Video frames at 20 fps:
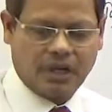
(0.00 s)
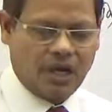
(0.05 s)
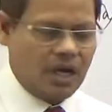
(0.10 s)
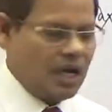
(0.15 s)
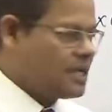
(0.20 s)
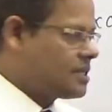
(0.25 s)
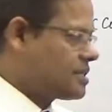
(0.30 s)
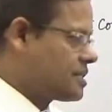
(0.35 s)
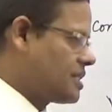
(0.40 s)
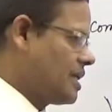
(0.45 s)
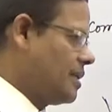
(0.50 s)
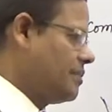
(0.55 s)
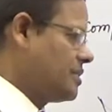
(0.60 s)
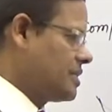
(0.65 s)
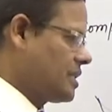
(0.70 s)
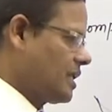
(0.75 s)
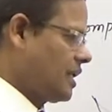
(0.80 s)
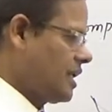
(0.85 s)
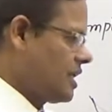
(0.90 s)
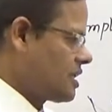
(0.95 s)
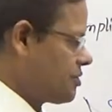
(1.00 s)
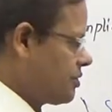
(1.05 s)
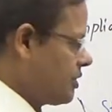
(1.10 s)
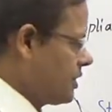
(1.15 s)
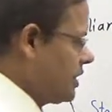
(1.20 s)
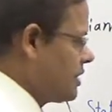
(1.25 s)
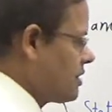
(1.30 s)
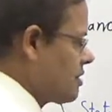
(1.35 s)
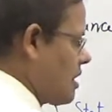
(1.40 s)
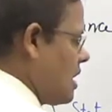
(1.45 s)
And same is the case with
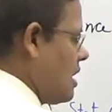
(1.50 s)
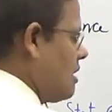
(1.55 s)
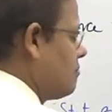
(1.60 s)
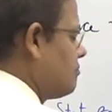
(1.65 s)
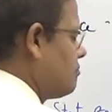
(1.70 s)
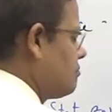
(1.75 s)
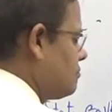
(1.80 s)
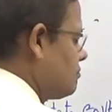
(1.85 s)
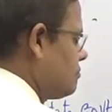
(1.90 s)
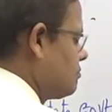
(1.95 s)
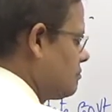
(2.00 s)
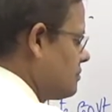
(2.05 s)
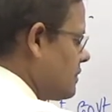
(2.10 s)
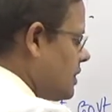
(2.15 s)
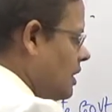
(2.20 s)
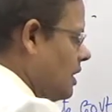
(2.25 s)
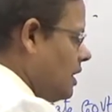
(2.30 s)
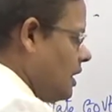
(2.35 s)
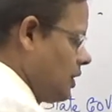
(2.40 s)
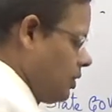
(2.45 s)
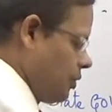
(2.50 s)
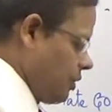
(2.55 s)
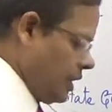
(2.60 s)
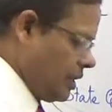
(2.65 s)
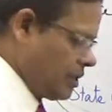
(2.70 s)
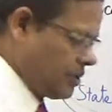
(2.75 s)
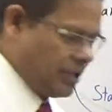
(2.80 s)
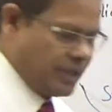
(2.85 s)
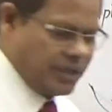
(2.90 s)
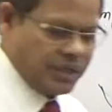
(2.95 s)
intra
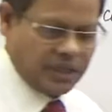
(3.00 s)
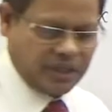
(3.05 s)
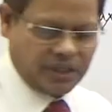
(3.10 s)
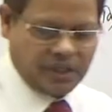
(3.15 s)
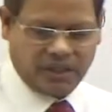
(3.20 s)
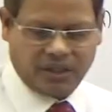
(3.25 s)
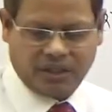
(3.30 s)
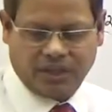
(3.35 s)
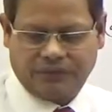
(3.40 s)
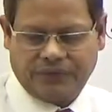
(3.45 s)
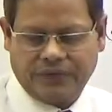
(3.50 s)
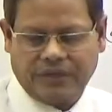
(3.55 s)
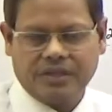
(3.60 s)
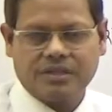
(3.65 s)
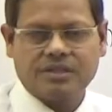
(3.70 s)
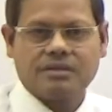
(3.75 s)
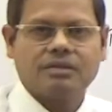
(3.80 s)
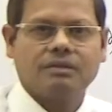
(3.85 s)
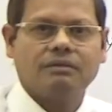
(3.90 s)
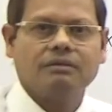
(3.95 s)
union territory. If it is